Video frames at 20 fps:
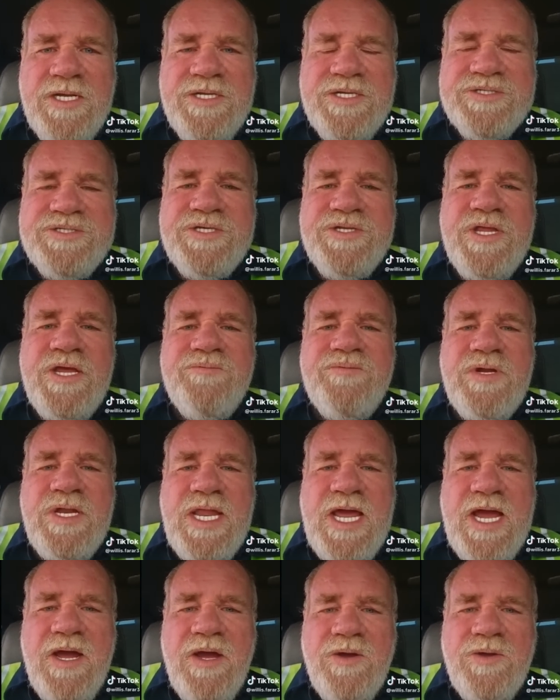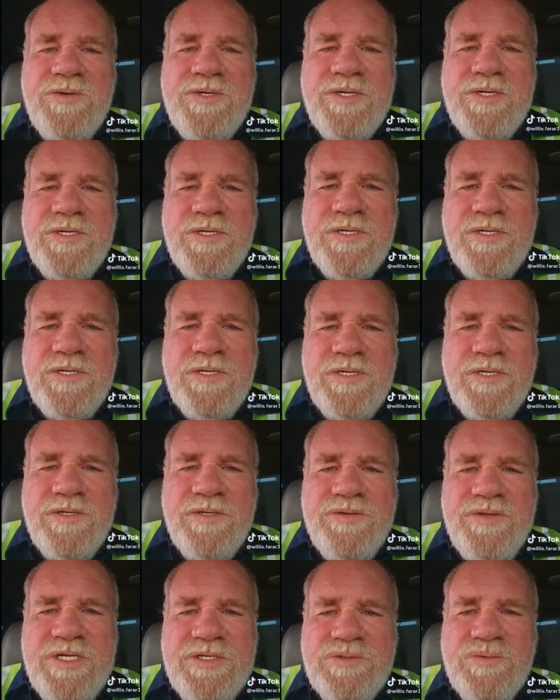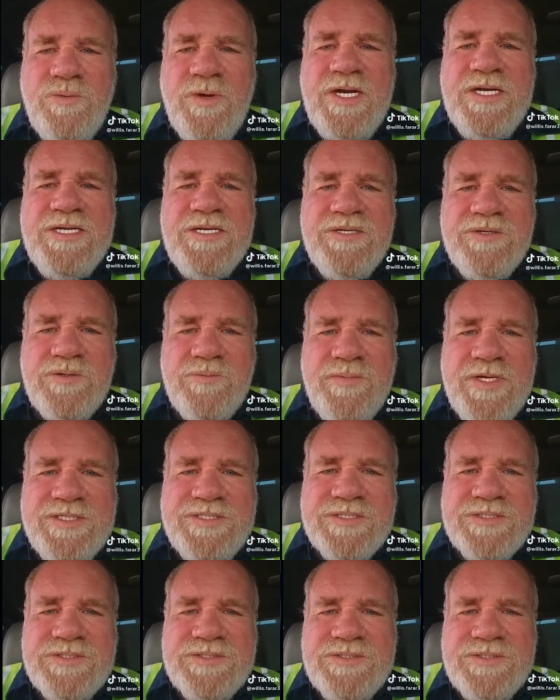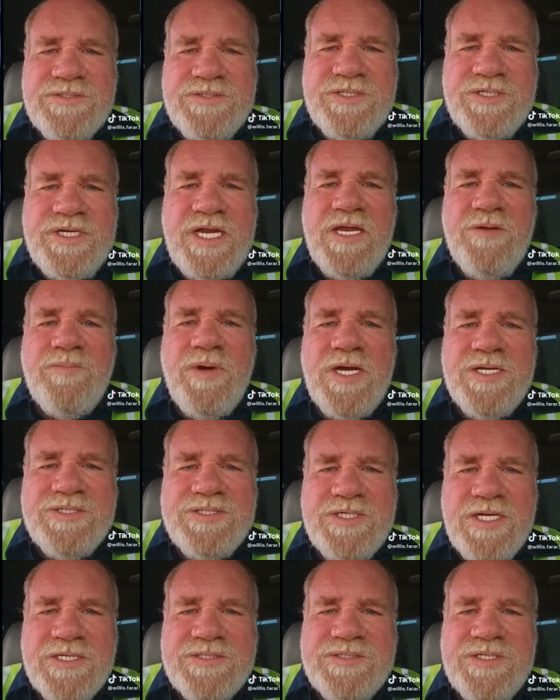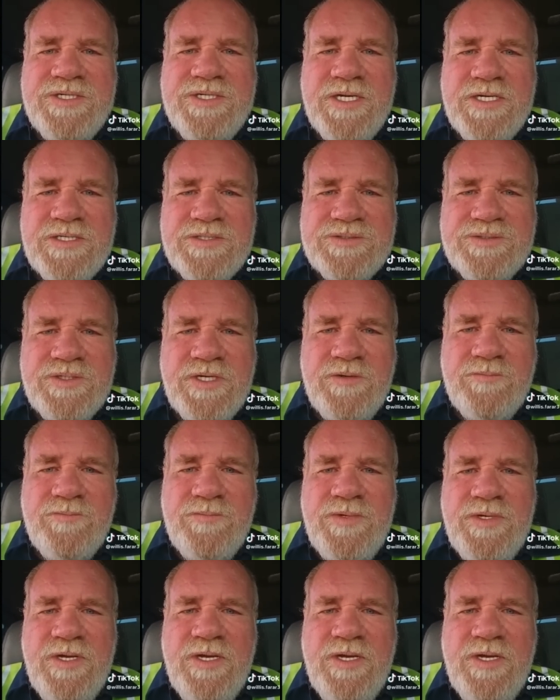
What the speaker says: You see, they've allowed these whiny little bitches to take pot shots at Donald Trump